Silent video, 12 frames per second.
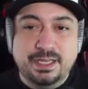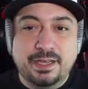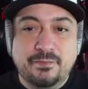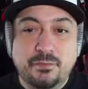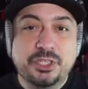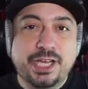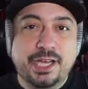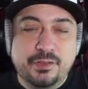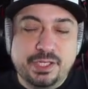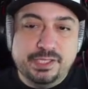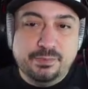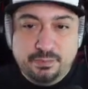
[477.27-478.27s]
foreshadowed
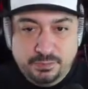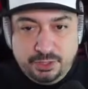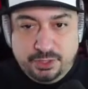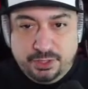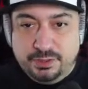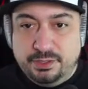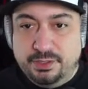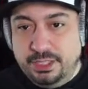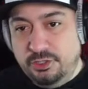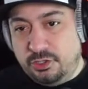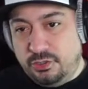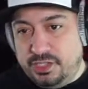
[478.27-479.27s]
this during the little
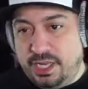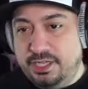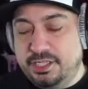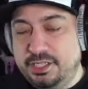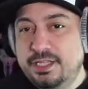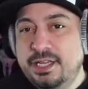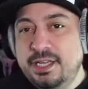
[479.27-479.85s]
intro section.